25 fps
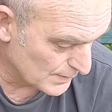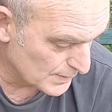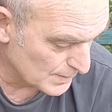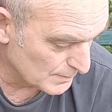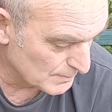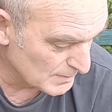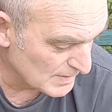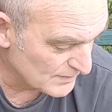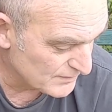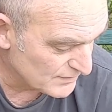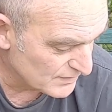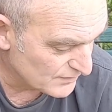
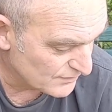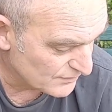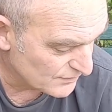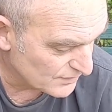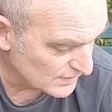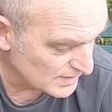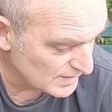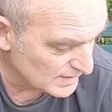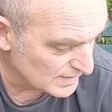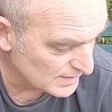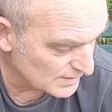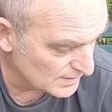the method
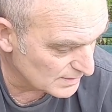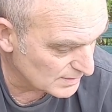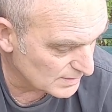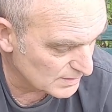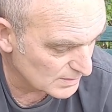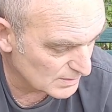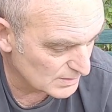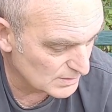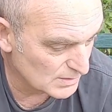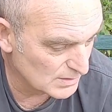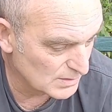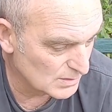feeder
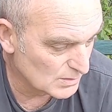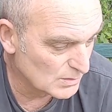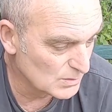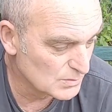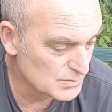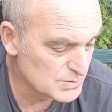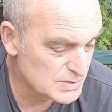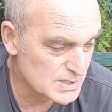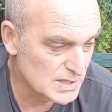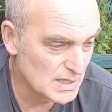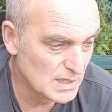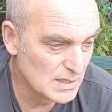
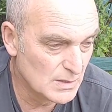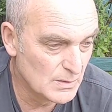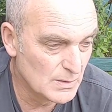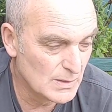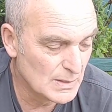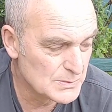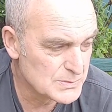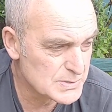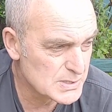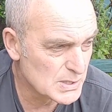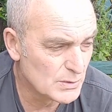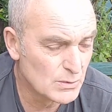also,
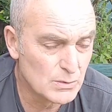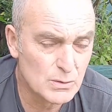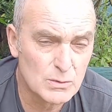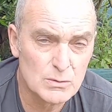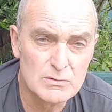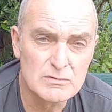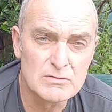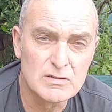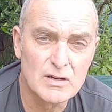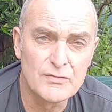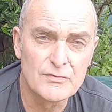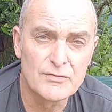I was at
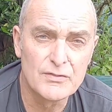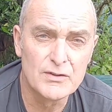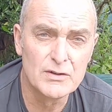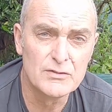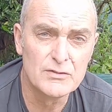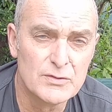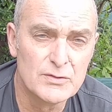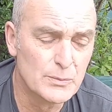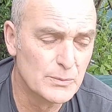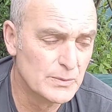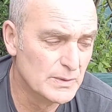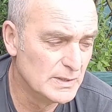Hallcroft
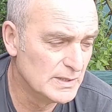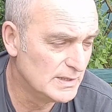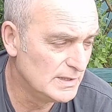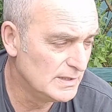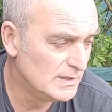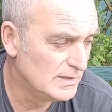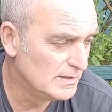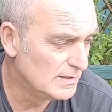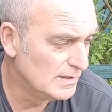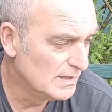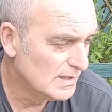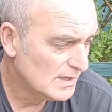other
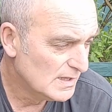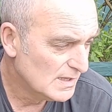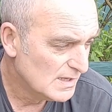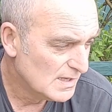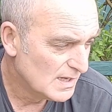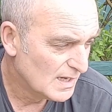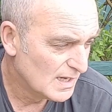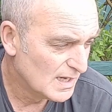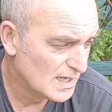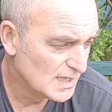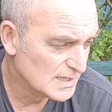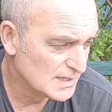week
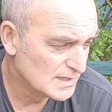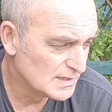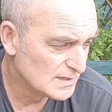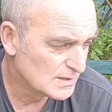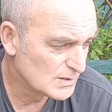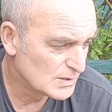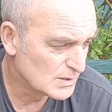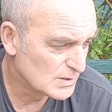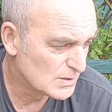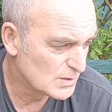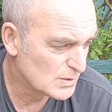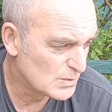
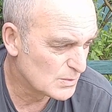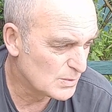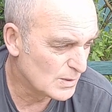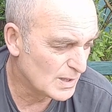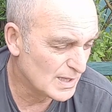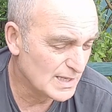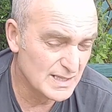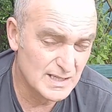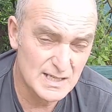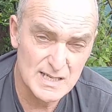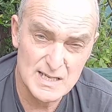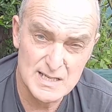and
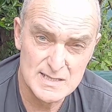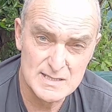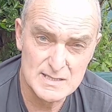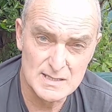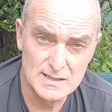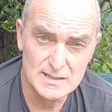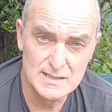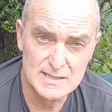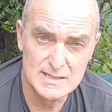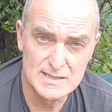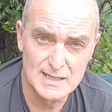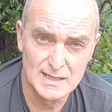quite
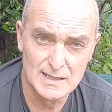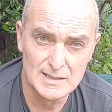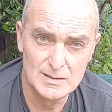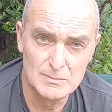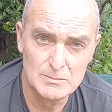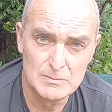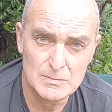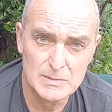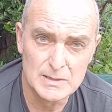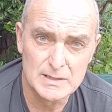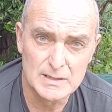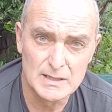easily
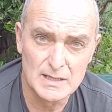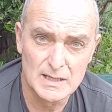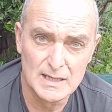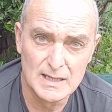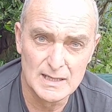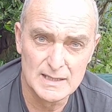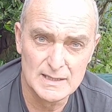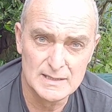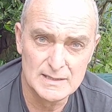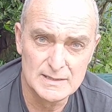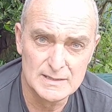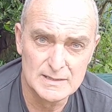tamed
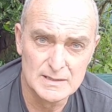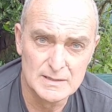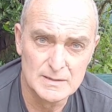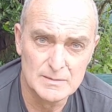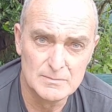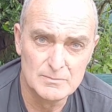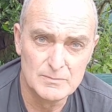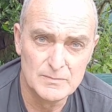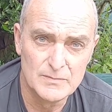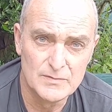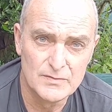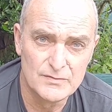a
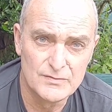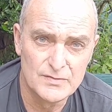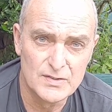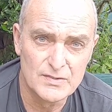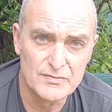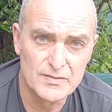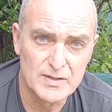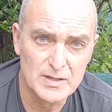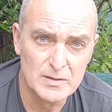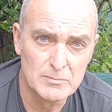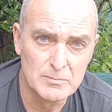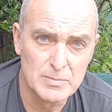
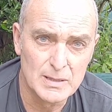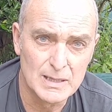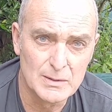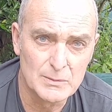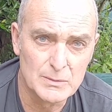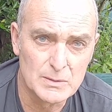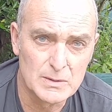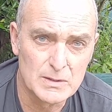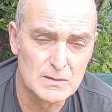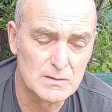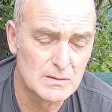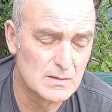
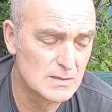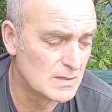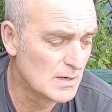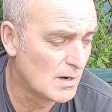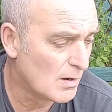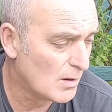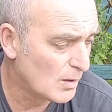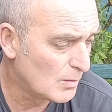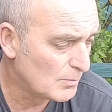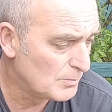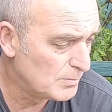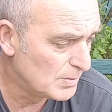15-pound
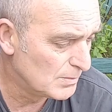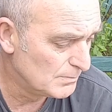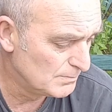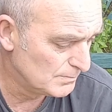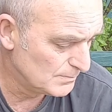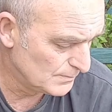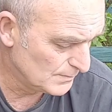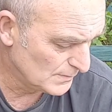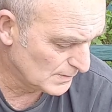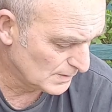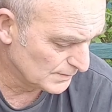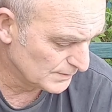carp
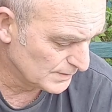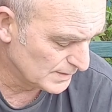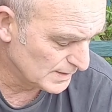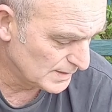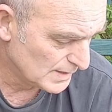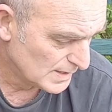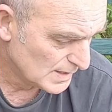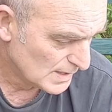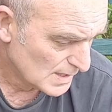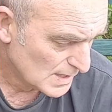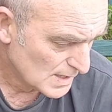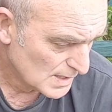on
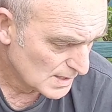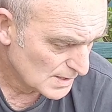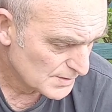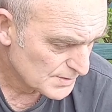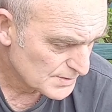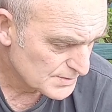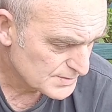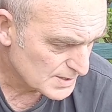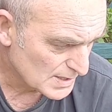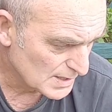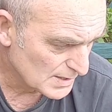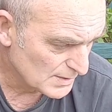it.
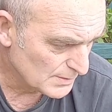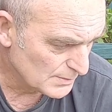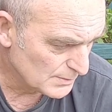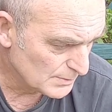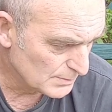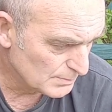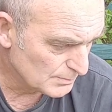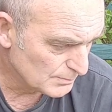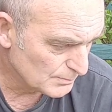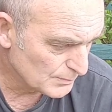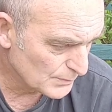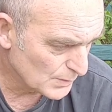
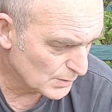So